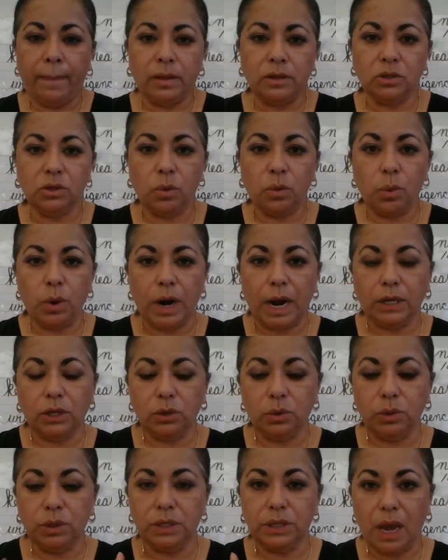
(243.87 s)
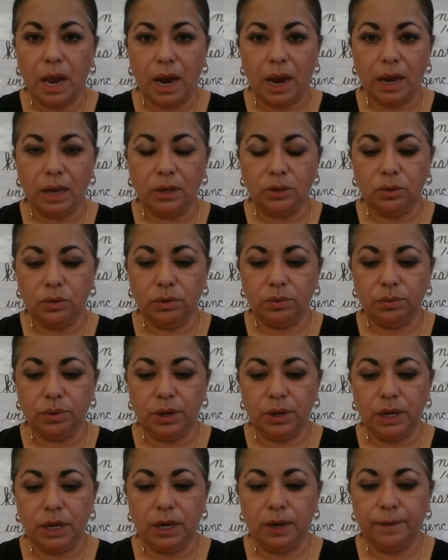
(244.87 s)
So what I do is I do the
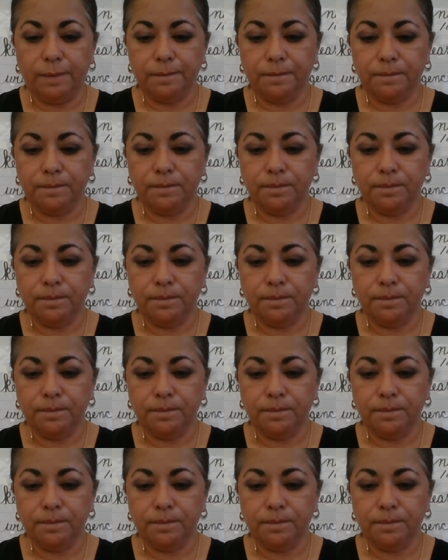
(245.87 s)
reading